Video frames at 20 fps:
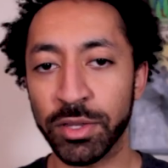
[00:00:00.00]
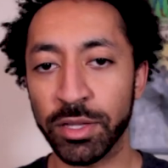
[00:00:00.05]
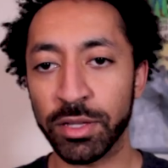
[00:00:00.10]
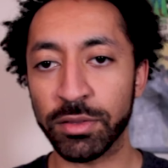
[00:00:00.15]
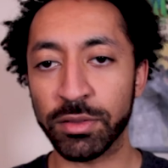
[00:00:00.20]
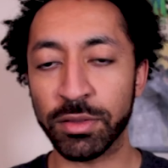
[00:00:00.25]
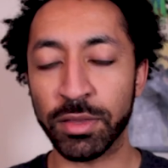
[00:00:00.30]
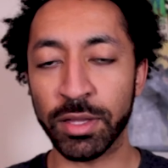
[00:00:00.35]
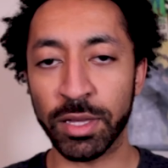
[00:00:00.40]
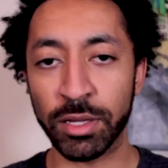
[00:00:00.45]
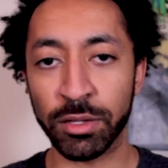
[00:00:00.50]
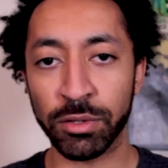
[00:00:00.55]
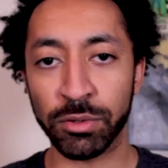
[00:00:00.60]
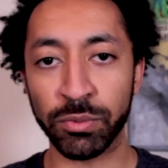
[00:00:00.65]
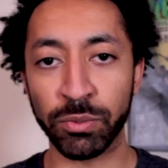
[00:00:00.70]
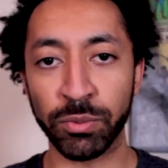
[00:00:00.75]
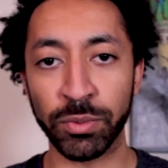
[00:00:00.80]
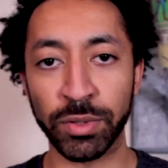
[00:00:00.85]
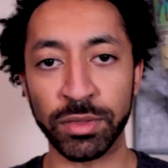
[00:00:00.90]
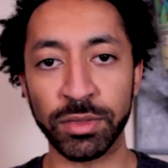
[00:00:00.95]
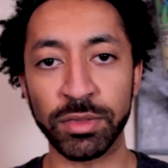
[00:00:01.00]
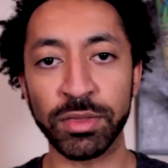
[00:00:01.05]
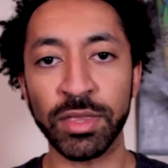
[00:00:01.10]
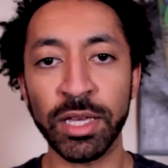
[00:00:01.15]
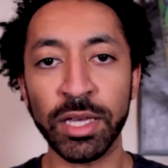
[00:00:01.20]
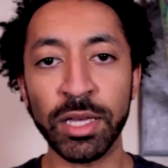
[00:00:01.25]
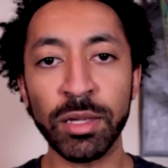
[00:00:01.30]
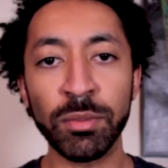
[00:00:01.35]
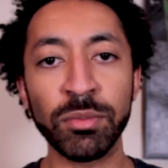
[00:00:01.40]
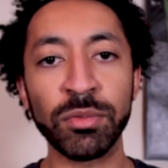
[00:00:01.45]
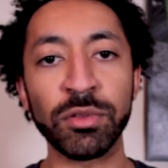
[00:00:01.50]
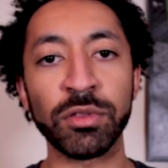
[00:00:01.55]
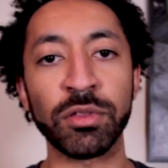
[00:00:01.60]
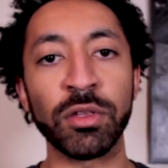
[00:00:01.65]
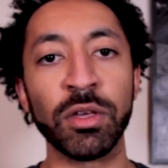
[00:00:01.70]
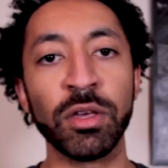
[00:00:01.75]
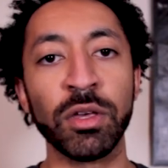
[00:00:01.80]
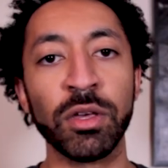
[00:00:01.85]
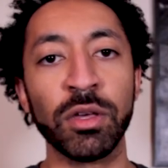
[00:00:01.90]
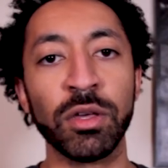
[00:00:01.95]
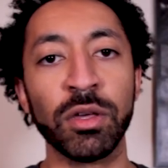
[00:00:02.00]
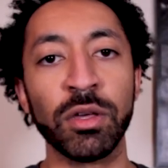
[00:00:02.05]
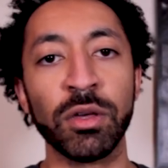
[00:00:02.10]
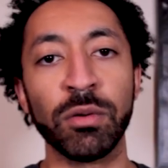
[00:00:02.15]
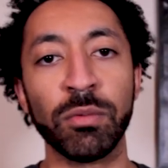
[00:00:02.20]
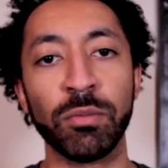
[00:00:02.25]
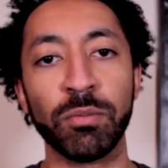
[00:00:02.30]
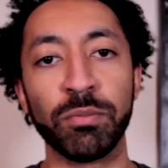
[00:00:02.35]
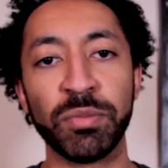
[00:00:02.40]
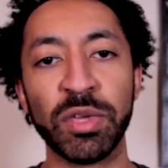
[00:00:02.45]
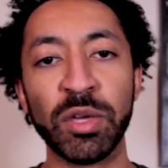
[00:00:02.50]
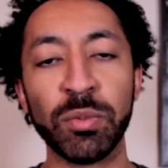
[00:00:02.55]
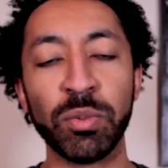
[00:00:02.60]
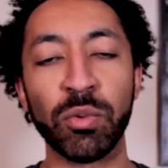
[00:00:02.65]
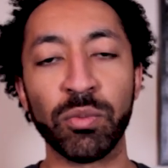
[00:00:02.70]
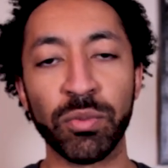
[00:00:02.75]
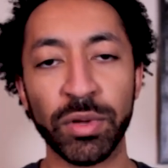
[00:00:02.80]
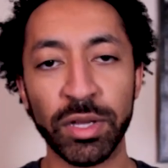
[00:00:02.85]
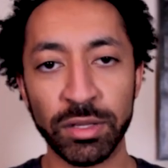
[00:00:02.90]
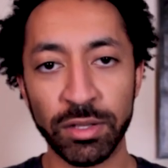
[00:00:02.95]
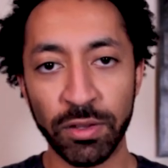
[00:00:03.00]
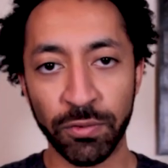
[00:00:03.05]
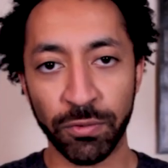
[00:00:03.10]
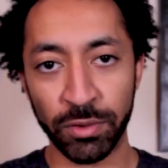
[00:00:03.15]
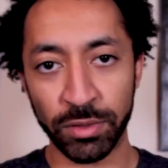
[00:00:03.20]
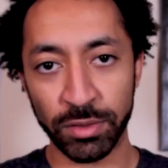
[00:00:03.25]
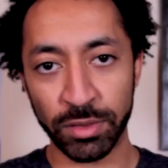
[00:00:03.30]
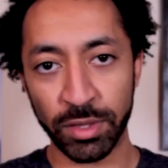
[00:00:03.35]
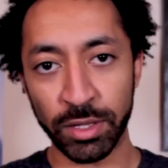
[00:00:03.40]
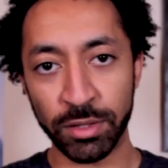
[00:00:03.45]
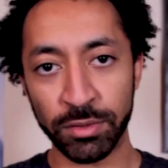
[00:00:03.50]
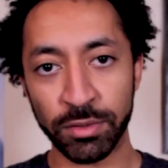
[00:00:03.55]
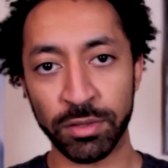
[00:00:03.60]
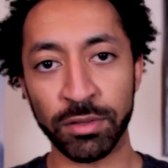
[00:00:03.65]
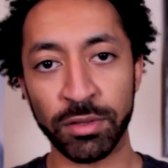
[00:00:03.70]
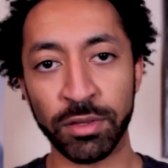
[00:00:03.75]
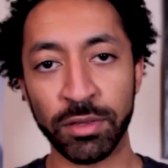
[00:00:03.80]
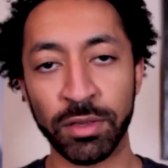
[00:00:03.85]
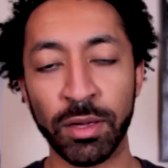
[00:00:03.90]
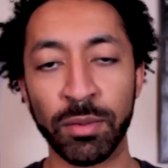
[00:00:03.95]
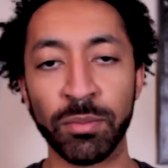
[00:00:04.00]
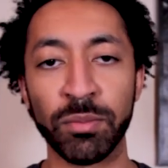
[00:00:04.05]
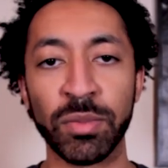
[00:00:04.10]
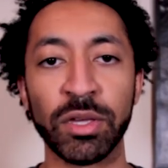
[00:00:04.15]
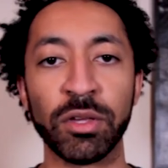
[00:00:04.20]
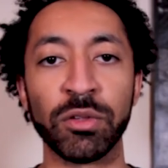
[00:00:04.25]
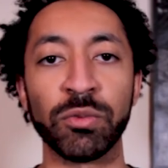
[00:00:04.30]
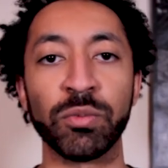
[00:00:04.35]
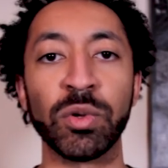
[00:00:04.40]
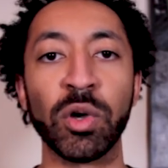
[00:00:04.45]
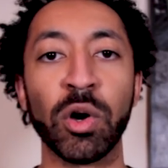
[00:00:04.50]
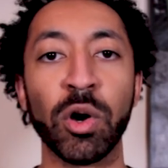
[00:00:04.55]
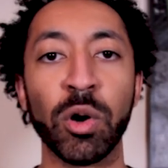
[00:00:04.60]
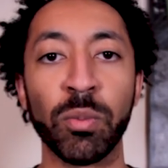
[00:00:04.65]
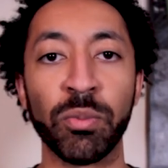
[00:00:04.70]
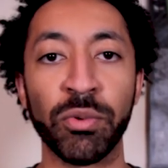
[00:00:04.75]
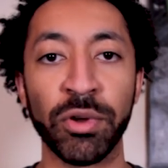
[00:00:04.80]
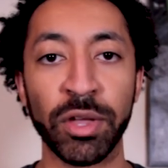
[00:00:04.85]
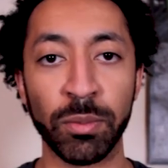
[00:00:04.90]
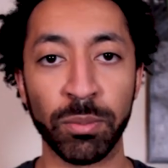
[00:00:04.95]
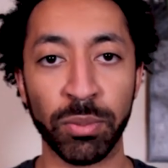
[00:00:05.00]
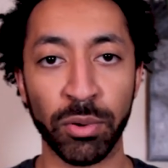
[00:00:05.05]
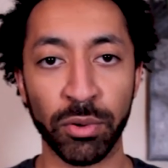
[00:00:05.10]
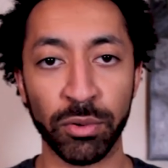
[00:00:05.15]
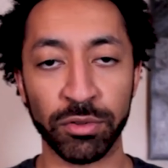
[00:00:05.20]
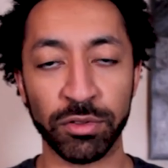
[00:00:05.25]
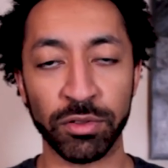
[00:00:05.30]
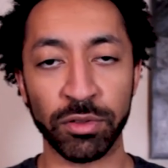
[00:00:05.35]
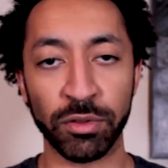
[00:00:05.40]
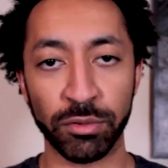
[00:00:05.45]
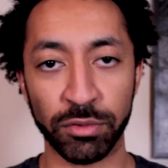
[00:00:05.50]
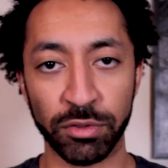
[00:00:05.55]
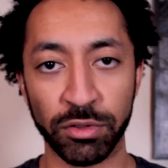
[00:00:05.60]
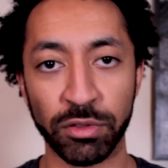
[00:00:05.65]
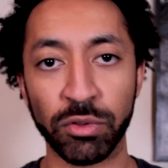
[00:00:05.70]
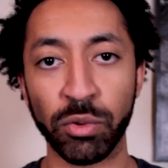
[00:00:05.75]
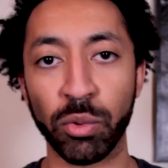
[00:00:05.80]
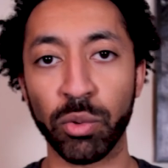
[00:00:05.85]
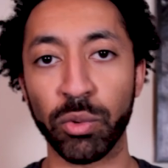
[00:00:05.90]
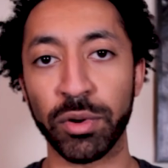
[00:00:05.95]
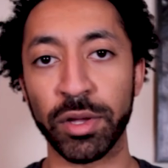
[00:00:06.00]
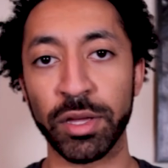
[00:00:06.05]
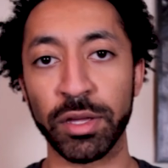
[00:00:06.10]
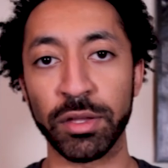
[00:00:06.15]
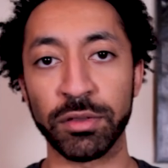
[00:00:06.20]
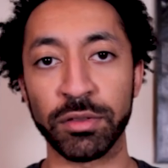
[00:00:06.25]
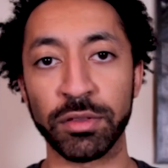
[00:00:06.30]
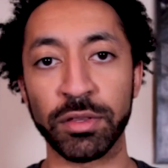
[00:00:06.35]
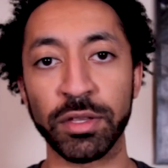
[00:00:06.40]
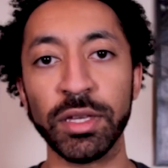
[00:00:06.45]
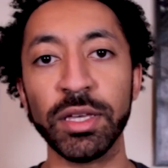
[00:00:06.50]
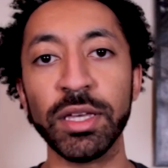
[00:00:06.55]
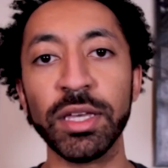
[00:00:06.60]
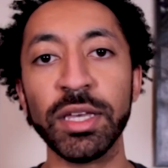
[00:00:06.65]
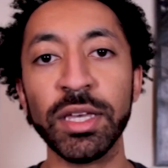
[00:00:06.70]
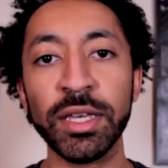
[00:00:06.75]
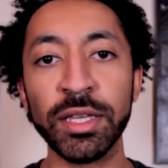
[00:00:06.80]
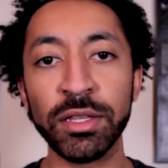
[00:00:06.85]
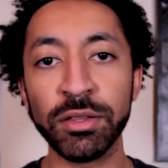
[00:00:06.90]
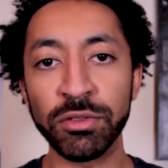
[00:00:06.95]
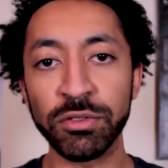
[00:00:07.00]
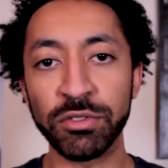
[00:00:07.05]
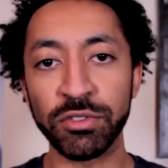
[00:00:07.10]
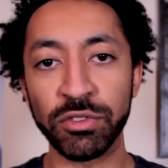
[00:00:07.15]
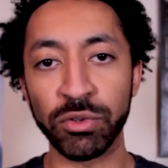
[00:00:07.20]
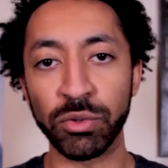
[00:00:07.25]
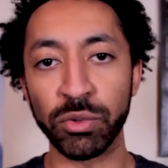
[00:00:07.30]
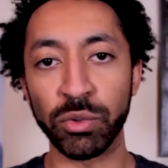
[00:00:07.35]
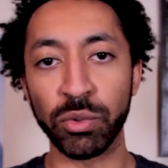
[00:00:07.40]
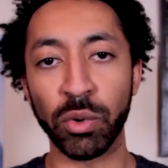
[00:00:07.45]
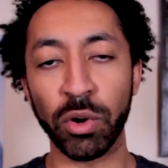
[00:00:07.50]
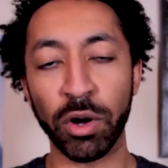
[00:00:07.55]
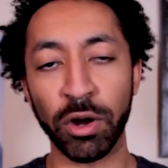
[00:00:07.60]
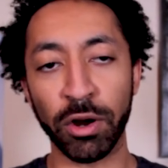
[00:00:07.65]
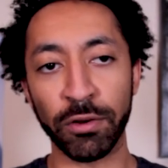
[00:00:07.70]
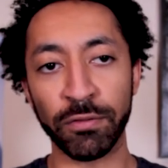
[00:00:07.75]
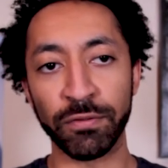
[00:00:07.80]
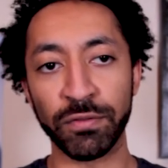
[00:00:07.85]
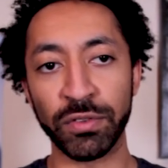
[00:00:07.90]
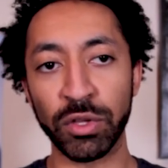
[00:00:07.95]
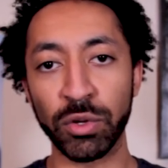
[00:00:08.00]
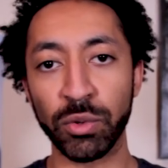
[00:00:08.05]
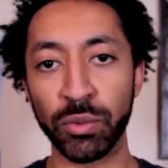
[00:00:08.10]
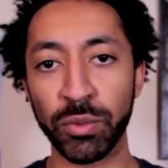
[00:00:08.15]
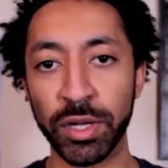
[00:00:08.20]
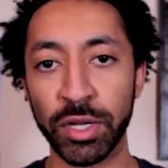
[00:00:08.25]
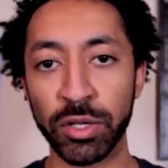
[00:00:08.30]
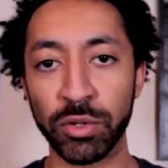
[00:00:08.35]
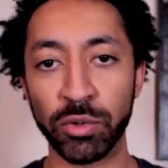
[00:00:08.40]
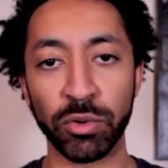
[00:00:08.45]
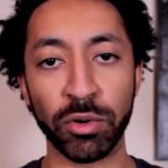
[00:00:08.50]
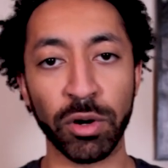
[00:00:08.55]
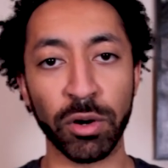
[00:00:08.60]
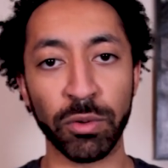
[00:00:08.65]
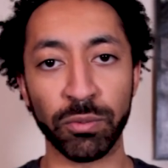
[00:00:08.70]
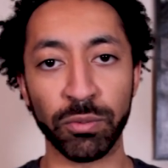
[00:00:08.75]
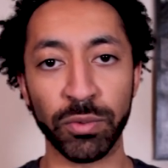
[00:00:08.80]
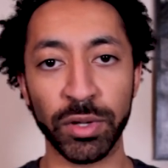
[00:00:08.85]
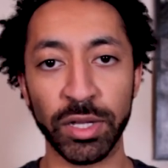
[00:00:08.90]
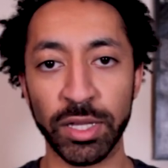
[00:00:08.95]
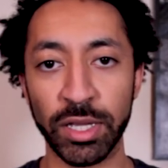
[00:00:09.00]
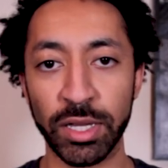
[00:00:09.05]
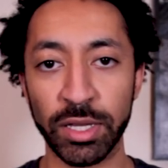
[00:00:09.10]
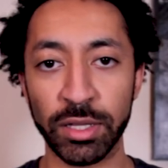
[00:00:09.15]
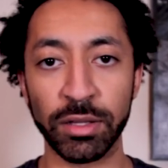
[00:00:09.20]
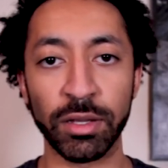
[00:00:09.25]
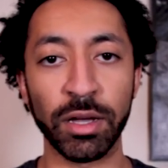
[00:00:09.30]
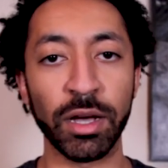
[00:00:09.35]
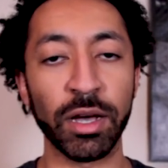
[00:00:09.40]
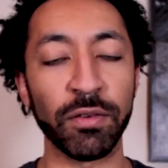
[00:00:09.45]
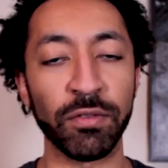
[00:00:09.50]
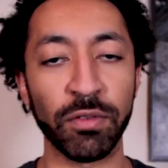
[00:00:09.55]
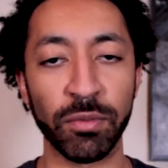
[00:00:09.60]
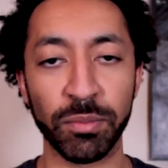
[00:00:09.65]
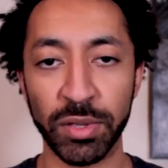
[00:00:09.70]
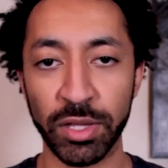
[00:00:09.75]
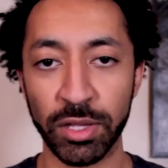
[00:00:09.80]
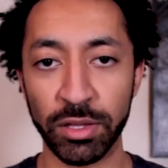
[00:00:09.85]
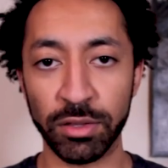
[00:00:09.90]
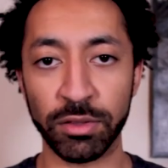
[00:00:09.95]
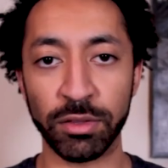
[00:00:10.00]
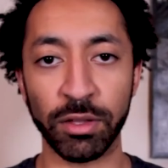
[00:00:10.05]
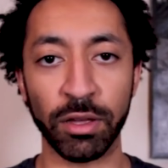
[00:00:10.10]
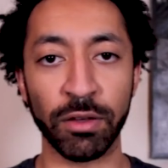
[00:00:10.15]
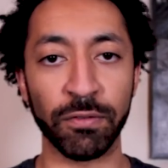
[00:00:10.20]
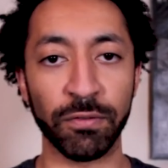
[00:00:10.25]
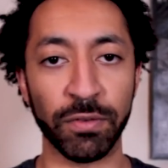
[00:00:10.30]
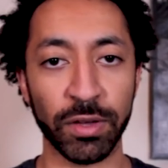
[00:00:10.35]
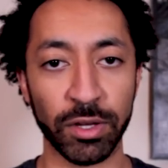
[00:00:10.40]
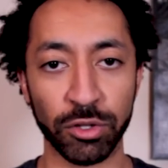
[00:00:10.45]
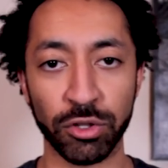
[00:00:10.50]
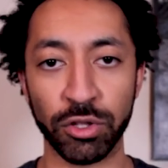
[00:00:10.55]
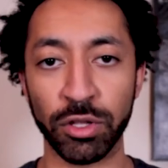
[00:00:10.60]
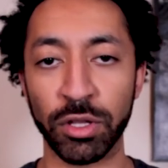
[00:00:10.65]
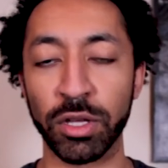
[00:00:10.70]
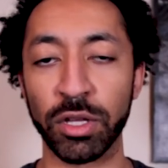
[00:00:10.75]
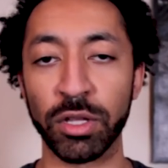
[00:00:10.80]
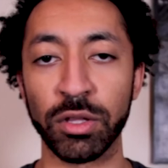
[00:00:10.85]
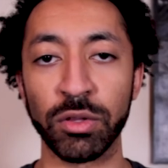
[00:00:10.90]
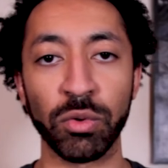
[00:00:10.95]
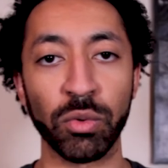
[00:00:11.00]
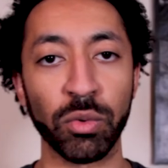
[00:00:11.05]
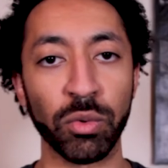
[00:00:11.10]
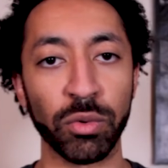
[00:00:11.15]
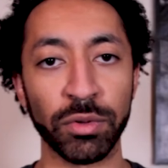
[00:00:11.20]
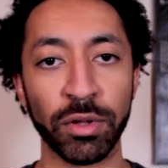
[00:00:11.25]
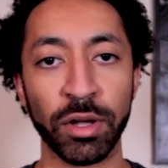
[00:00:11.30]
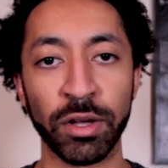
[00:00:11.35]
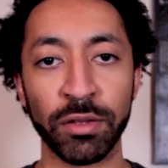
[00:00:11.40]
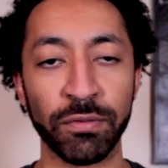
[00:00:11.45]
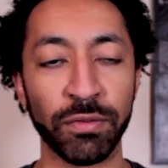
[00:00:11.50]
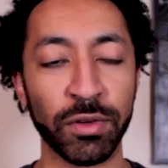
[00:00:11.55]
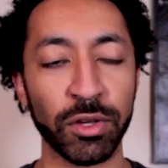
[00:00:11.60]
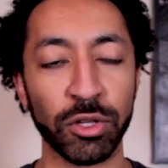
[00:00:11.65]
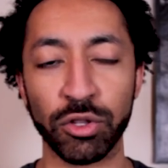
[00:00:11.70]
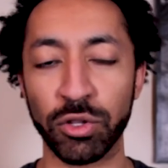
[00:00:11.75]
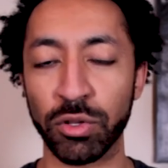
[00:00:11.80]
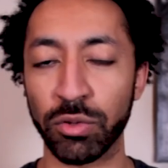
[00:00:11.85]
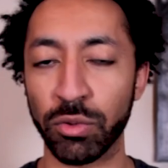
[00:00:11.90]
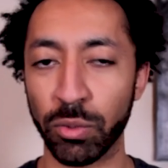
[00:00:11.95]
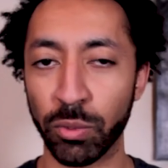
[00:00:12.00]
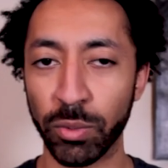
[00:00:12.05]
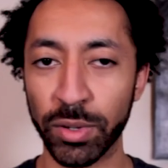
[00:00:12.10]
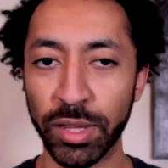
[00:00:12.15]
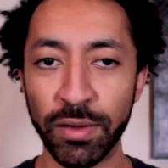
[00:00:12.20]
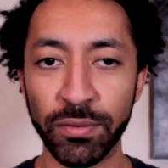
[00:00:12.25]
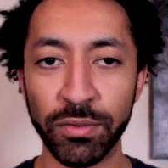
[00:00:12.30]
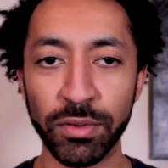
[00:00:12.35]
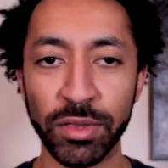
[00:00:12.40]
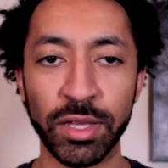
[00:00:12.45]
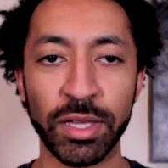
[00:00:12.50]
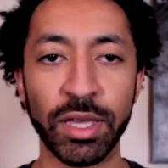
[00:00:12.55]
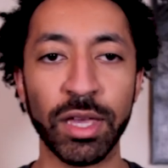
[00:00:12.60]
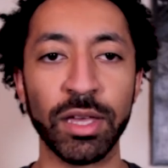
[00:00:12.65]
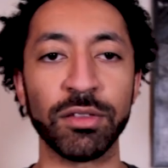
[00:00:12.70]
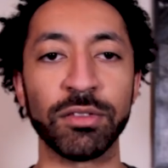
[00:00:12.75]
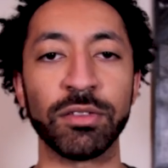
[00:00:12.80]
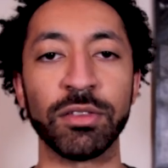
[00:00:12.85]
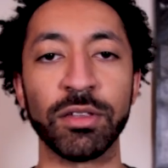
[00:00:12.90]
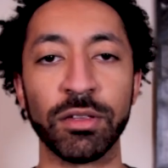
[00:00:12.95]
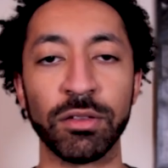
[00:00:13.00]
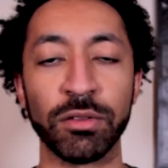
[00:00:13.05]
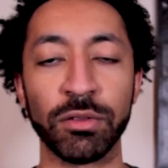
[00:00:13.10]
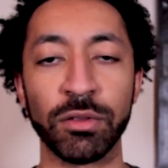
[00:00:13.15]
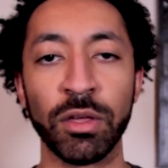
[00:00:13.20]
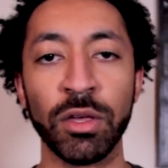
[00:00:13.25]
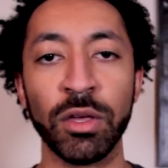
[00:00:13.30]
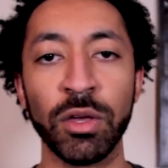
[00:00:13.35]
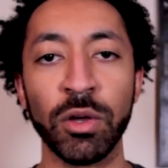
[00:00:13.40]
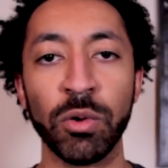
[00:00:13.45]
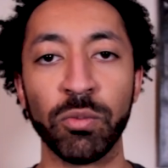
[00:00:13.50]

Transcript: of these things with themes people read different things into them because we all bring personal stories into our viewing or our reading of a piece of fiction or nonfiction or whatever the case is.